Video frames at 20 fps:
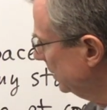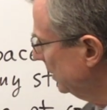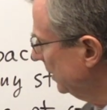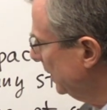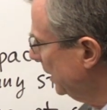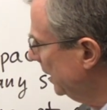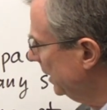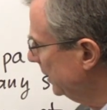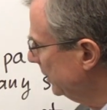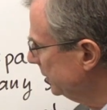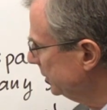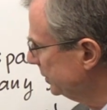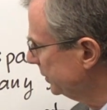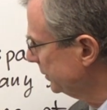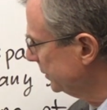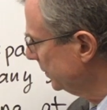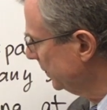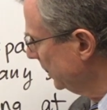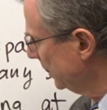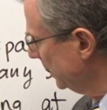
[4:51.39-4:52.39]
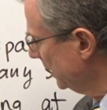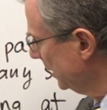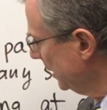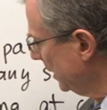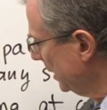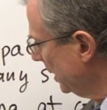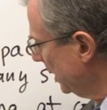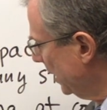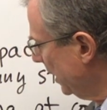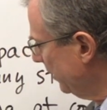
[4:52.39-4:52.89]
of
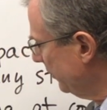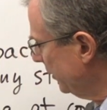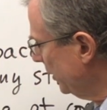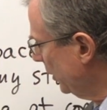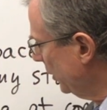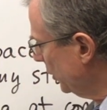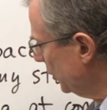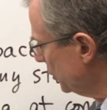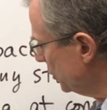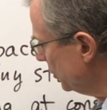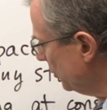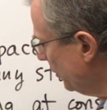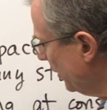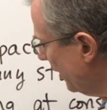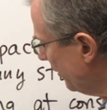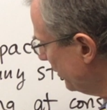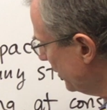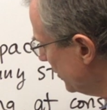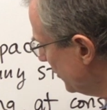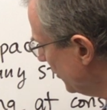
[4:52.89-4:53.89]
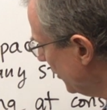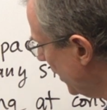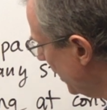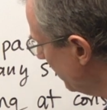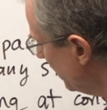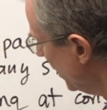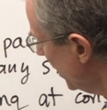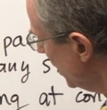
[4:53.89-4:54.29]
of an inertial reference frame.